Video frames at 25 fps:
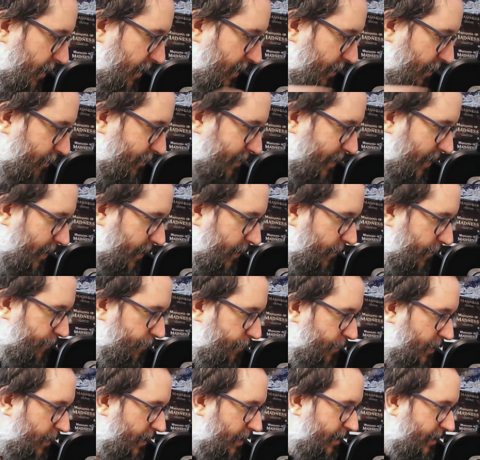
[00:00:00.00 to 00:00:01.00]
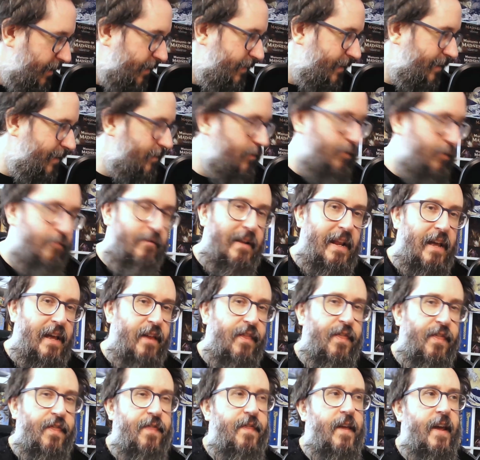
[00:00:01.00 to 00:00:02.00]
I was like, that's not really a
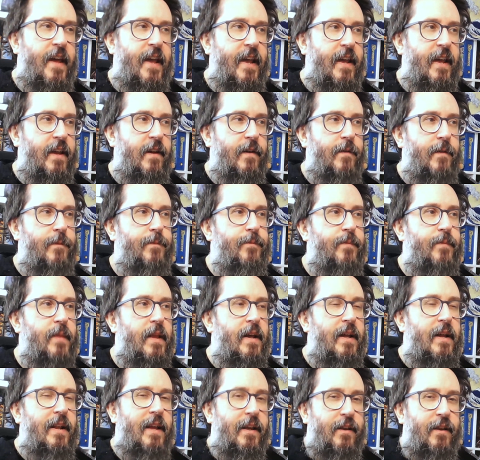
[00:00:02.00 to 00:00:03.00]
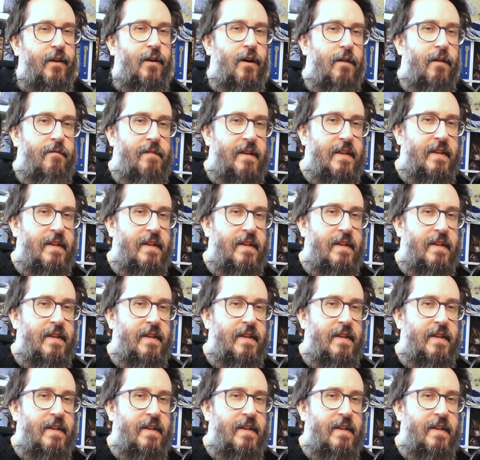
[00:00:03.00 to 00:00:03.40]
thing. Like, you can't really